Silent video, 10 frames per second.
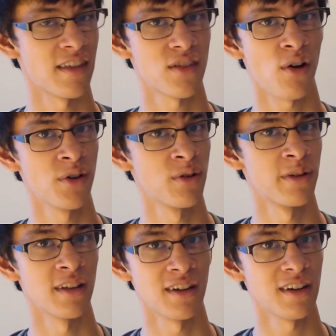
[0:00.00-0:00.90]
that's all you
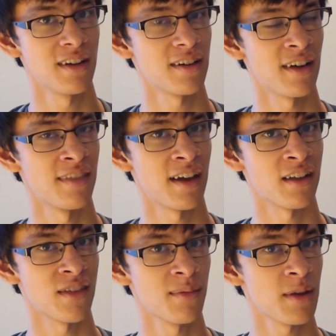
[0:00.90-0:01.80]
really need, and
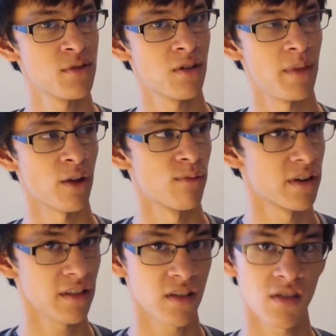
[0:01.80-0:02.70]
that sometimes you can make
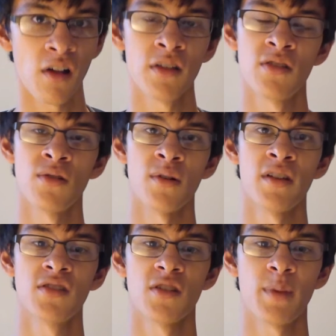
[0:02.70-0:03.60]
really solid
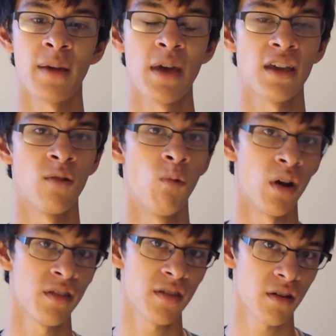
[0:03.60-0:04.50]
stories just by making
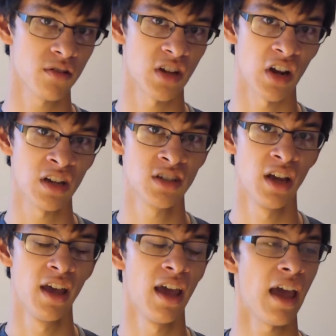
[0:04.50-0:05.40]
one subtle change
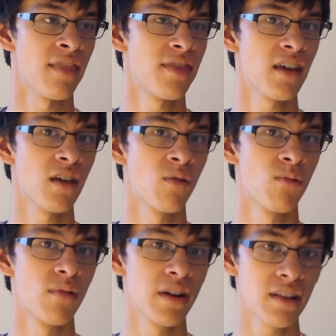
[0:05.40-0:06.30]
and
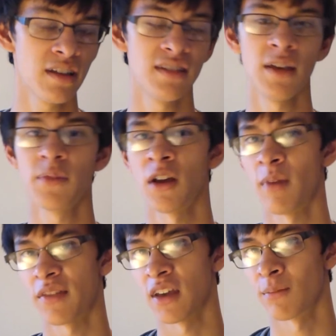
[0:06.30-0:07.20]
thinking really deeply
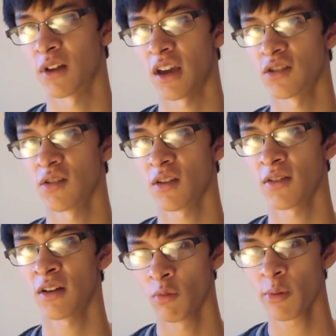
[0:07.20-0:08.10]
about the implications of
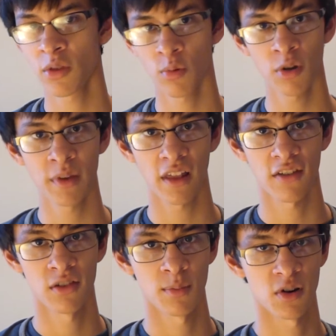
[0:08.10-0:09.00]
it. What would the world be like
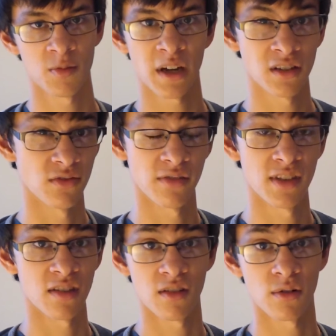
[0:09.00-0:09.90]
from the perspective of
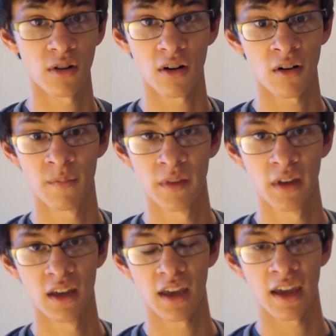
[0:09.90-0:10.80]
this little girl?
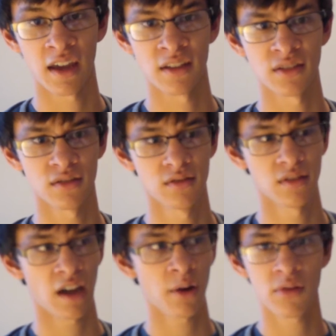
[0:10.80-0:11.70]
And
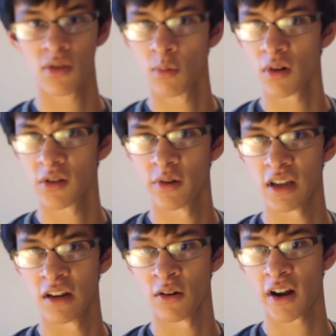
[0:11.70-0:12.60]
how is the world going
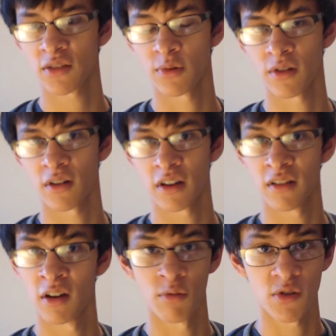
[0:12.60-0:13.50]
to interact with her
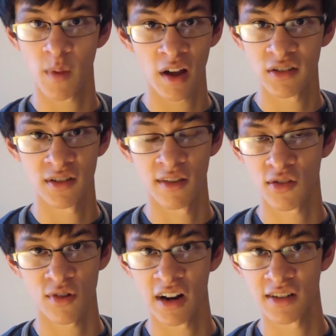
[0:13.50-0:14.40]
and respond to the
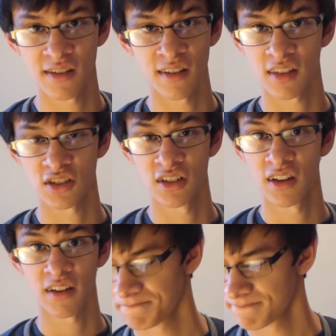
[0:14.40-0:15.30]
strange things that she
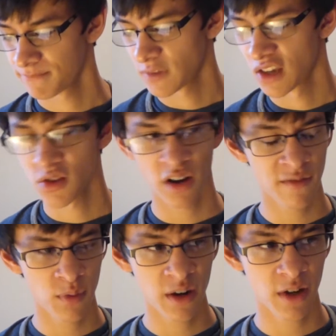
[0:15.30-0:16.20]
does? So
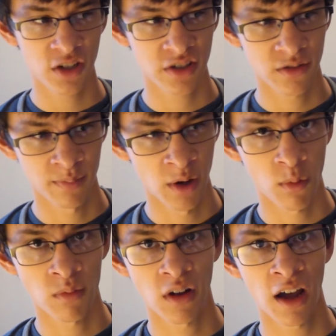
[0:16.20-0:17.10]
I've been
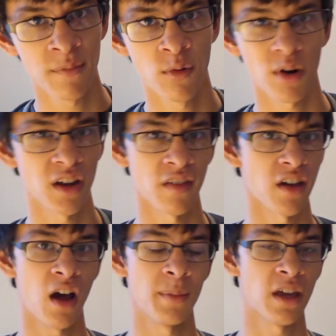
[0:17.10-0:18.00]
working on the
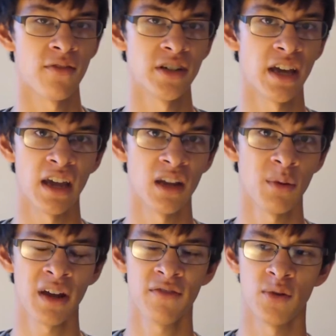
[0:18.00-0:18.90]
comic every day
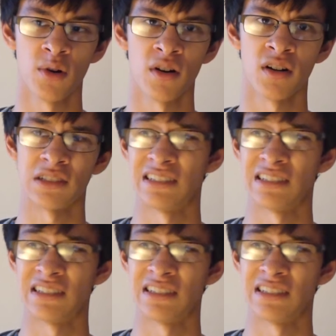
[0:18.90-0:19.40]
anyway for